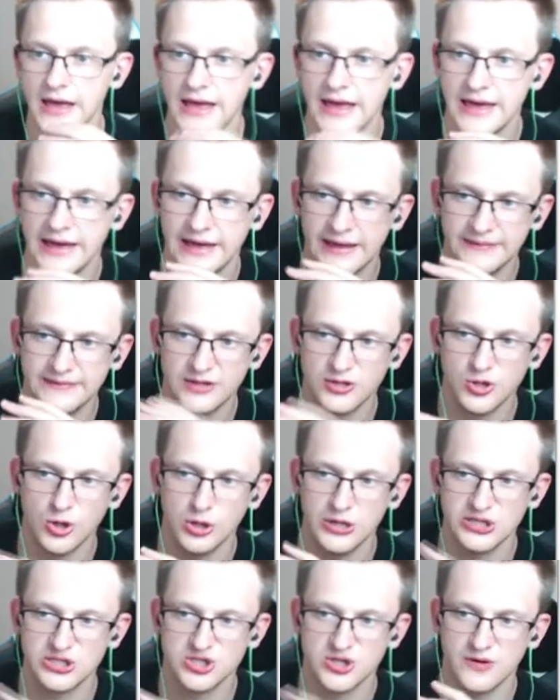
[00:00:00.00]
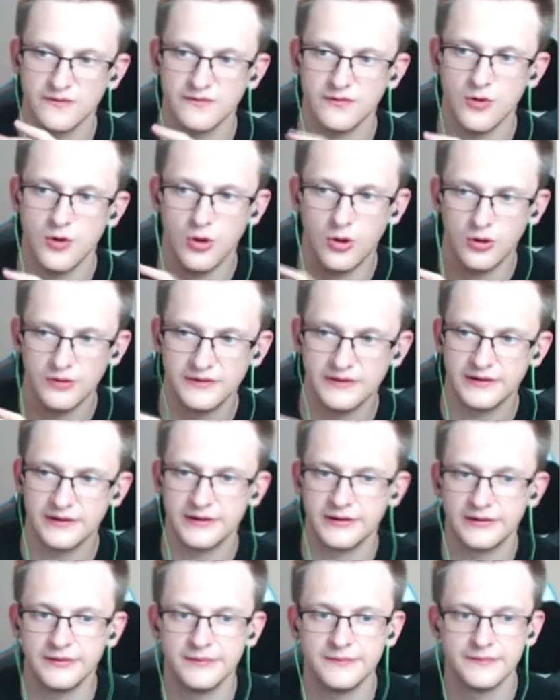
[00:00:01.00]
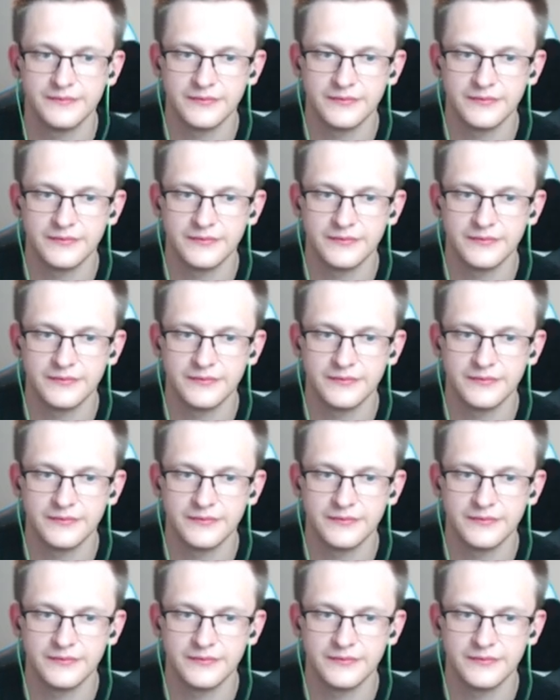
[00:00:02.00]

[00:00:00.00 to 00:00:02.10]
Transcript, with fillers: Uh, the knowledge of all the